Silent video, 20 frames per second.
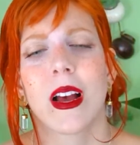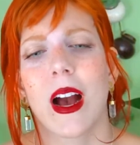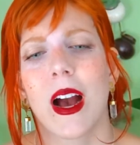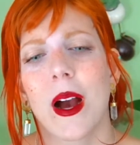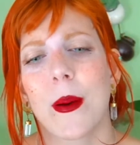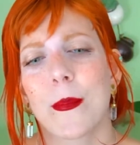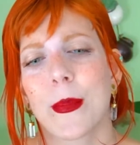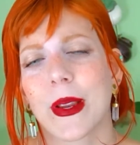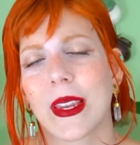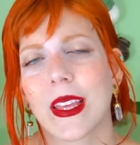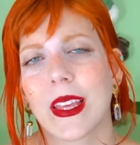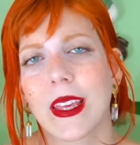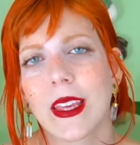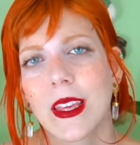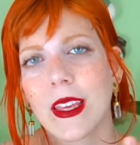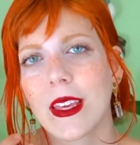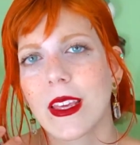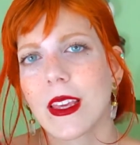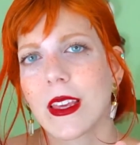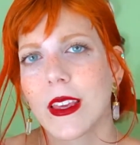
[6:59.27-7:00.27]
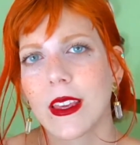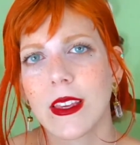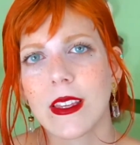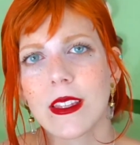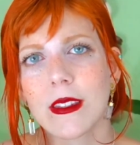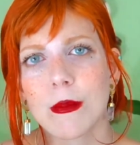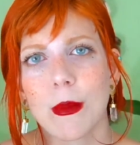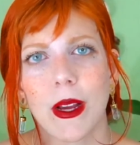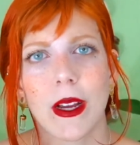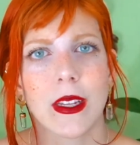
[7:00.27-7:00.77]
But in
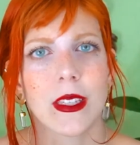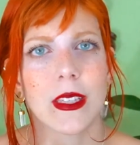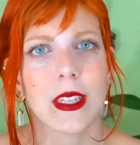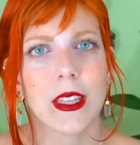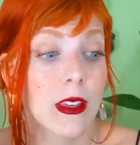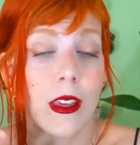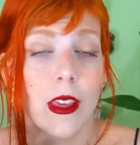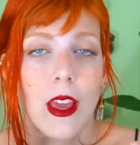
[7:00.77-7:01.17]
his mind, he